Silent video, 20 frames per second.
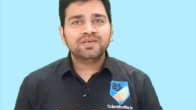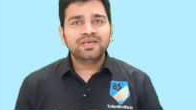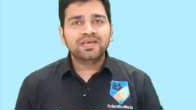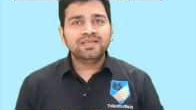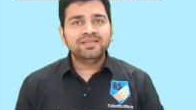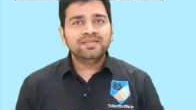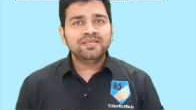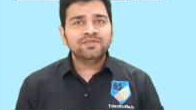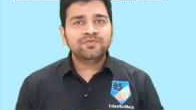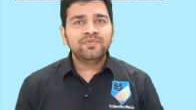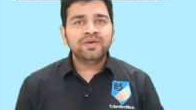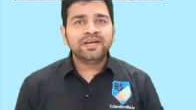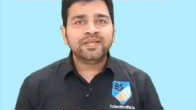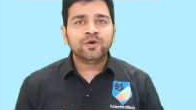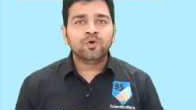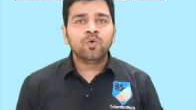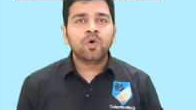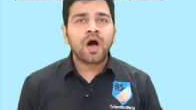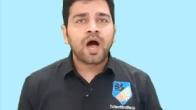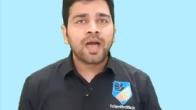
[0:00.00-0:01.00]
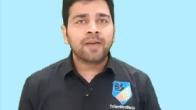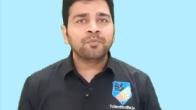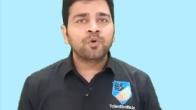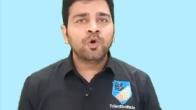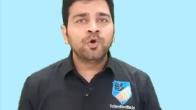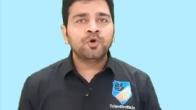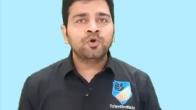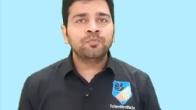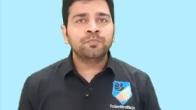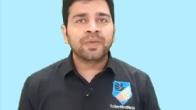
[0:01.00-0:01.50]
In this video, I am
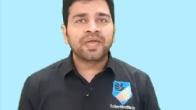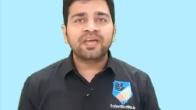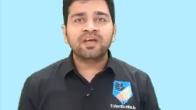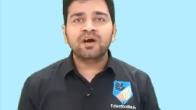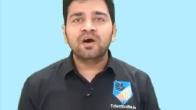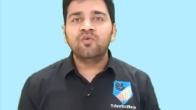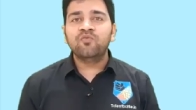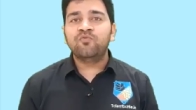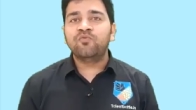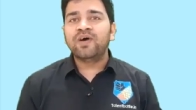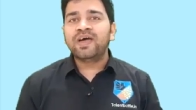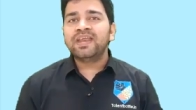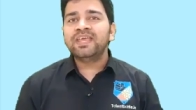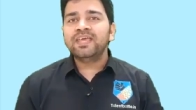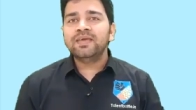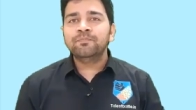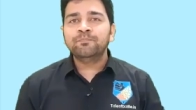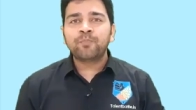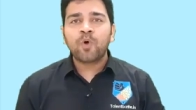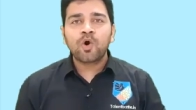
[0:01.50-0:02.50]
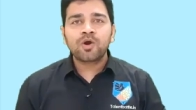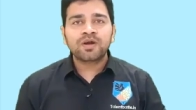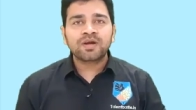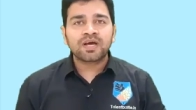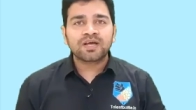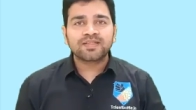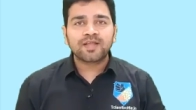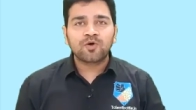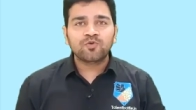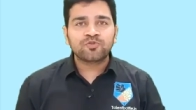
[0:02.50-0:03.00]
going to make a very important
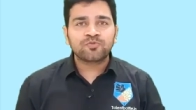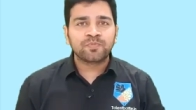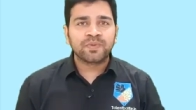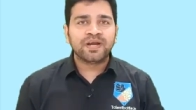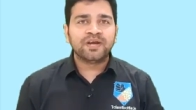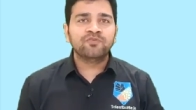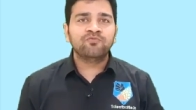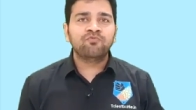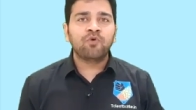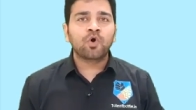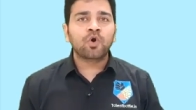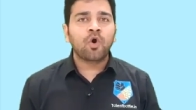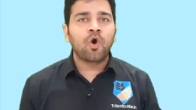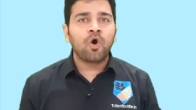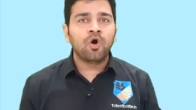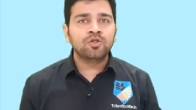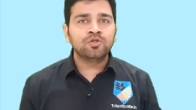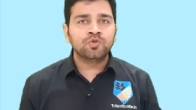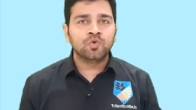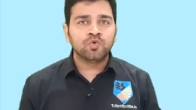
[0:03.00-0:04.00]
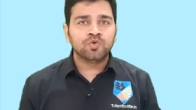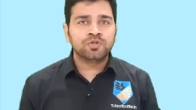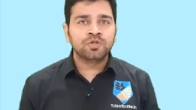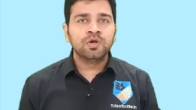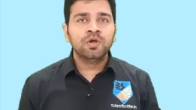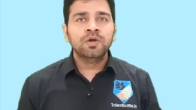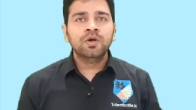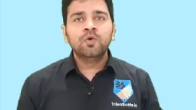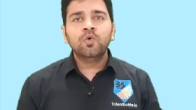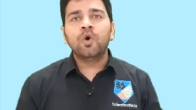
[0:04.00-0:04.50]
announcement for all those
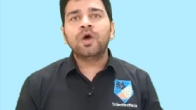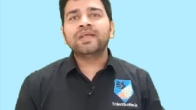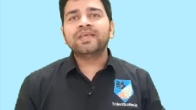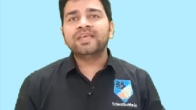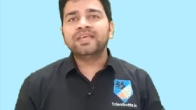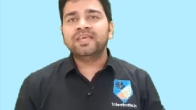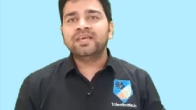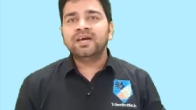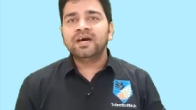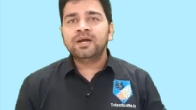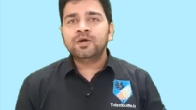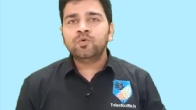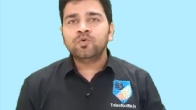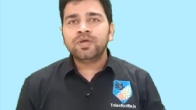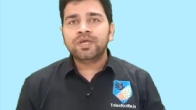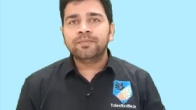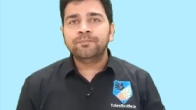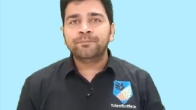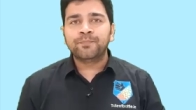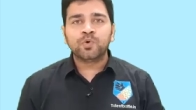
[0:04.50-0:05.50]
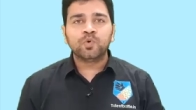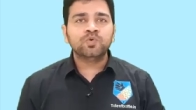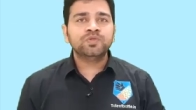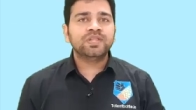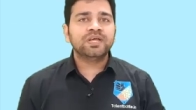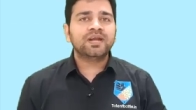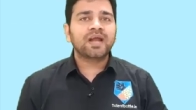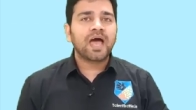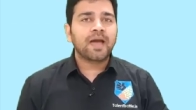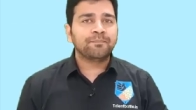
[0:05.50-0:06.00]
who are eager to improve
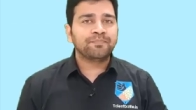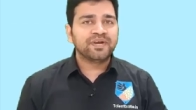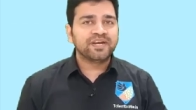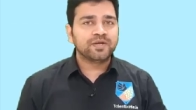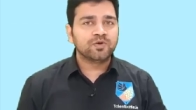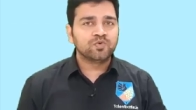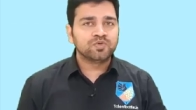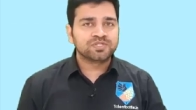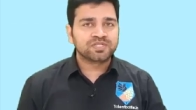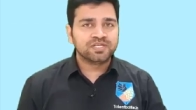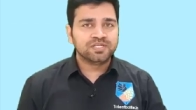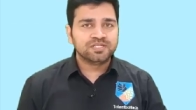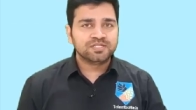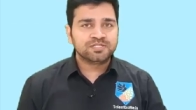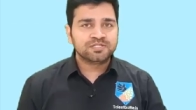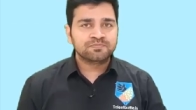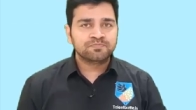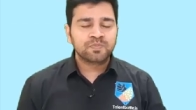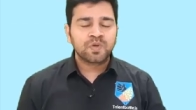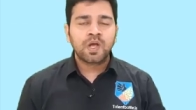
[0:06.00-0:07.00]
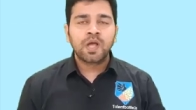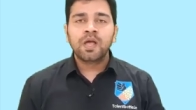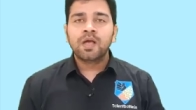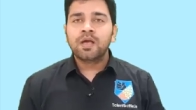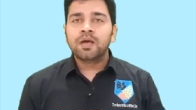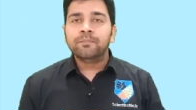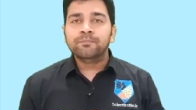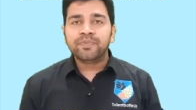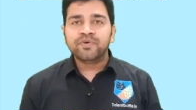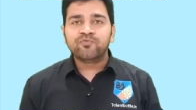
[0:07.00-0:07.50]
their aptitude skills.
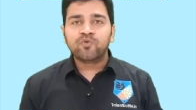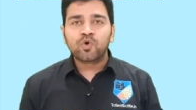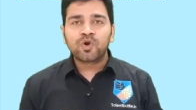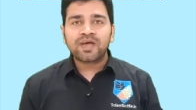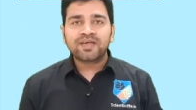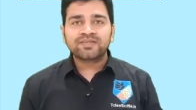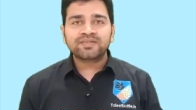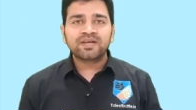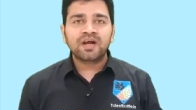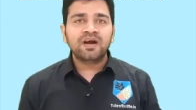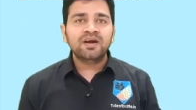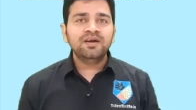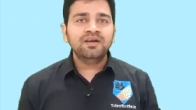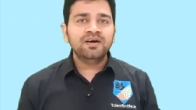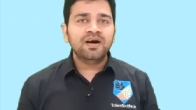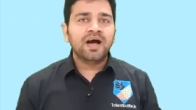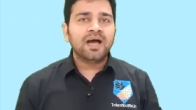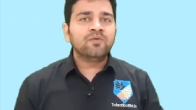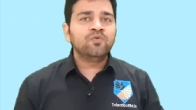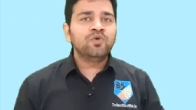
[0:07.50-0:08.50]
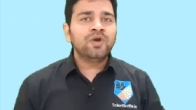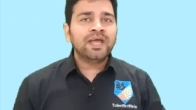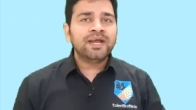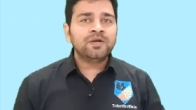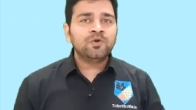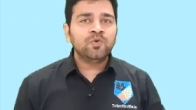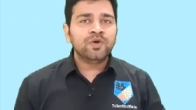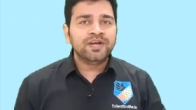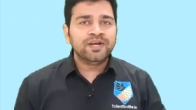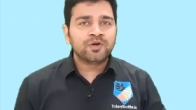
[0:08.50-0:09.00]
Before I start, I would
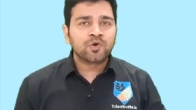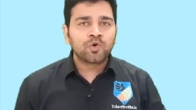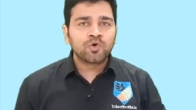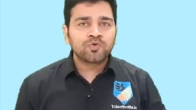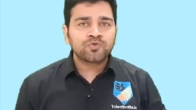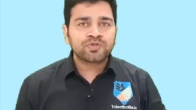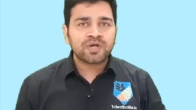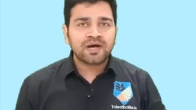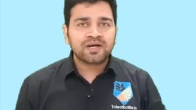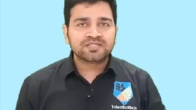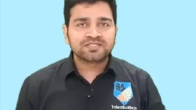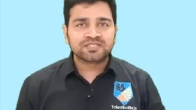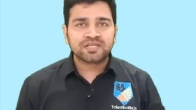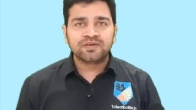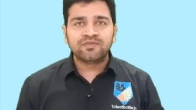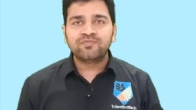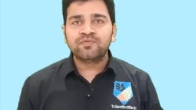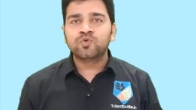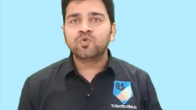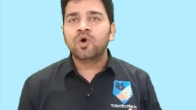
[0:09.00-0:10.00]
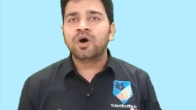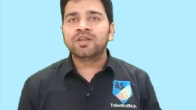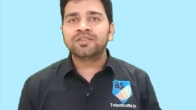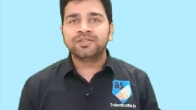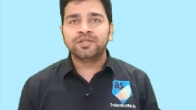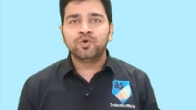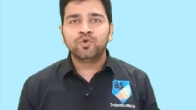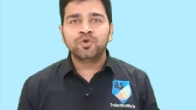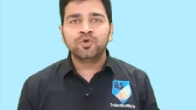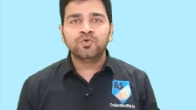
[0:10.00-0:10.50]
like to introduce ourselves to our
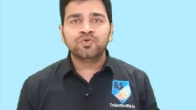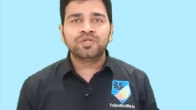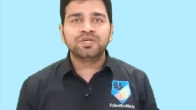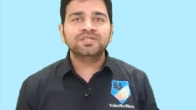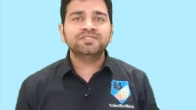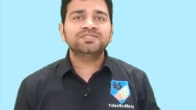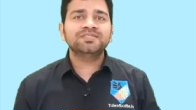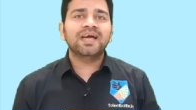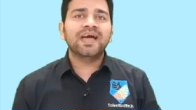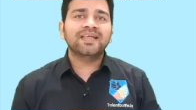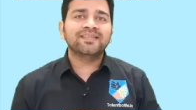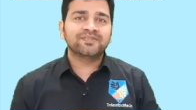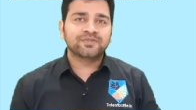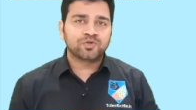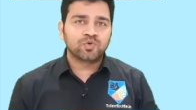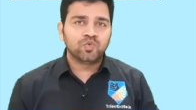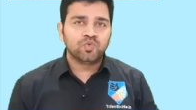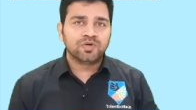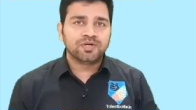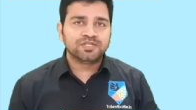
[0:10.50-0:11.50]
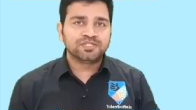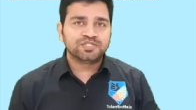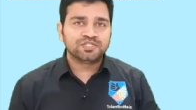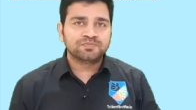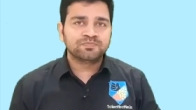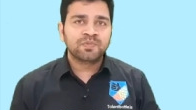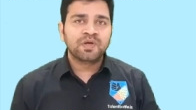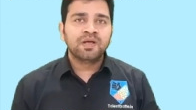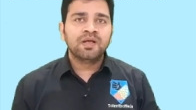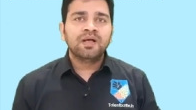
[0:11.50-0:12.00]
new users and students.